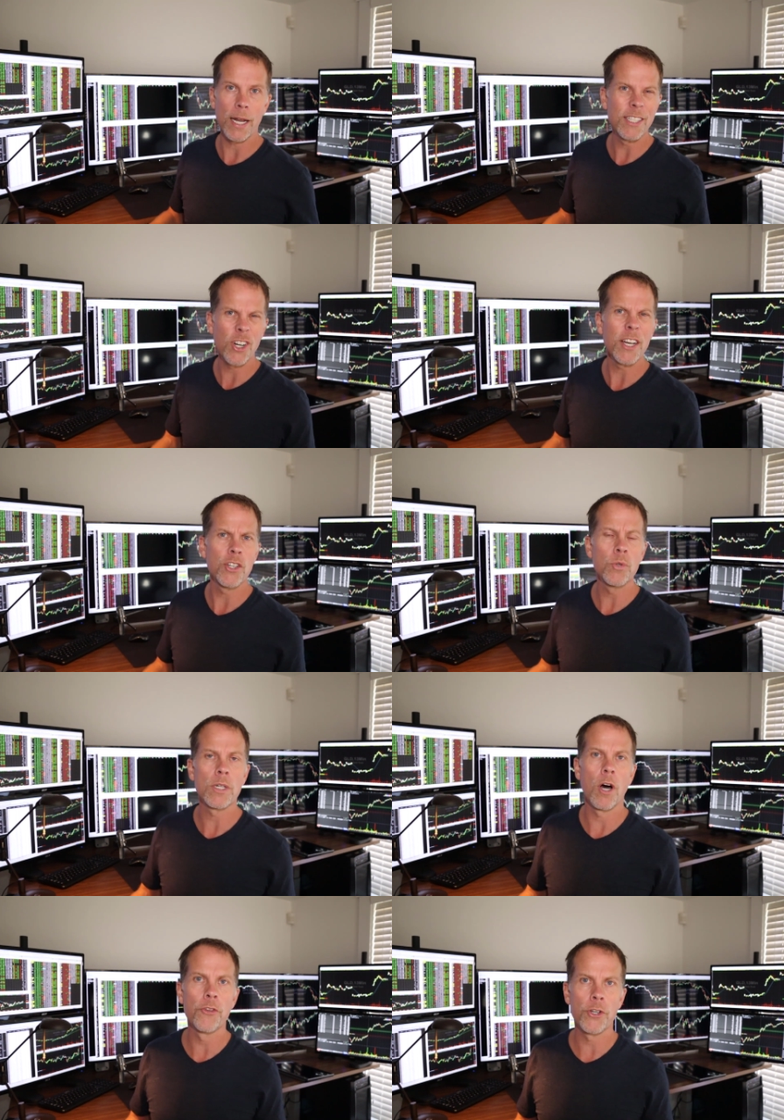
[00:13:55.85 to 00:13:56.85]
And I try to do
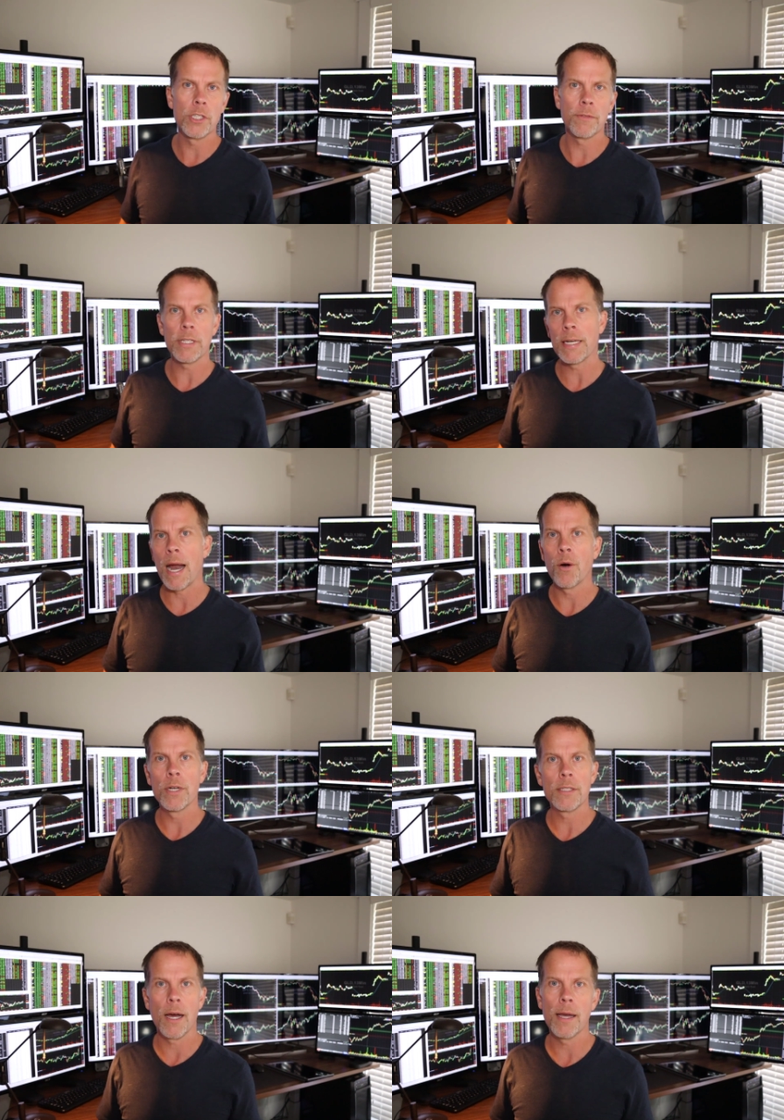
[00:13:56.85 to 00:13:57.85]
it alternatively an
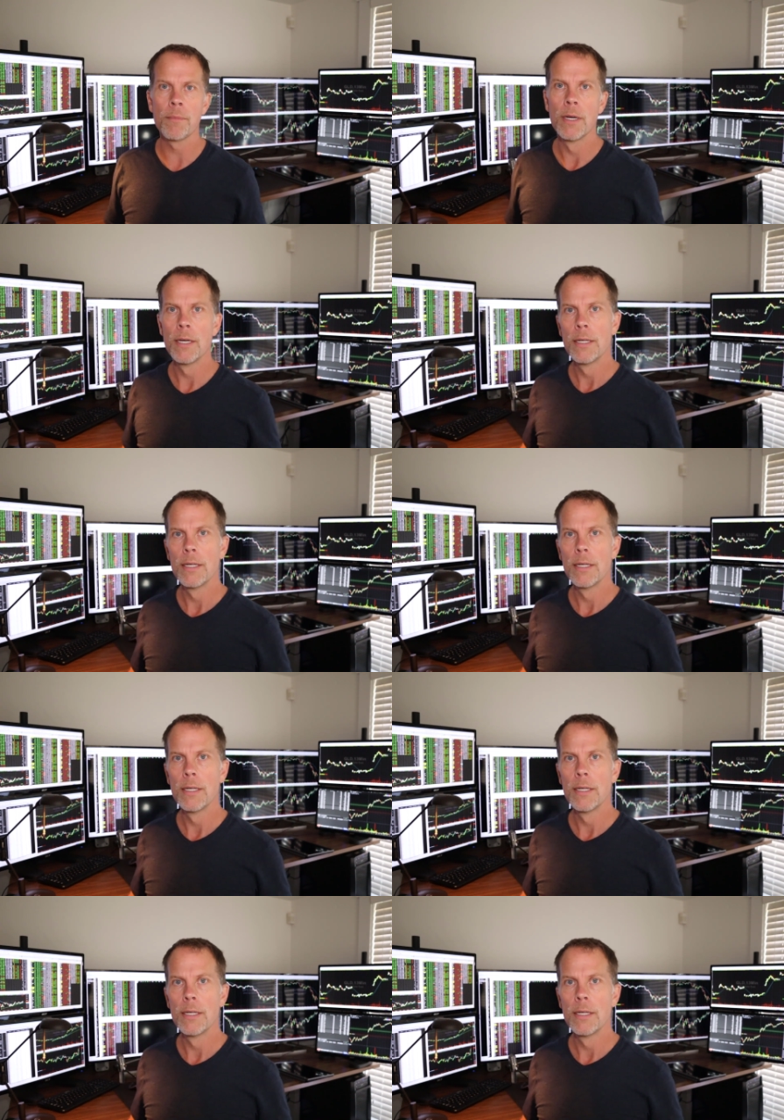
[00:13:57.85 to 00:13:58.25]
hour at a time,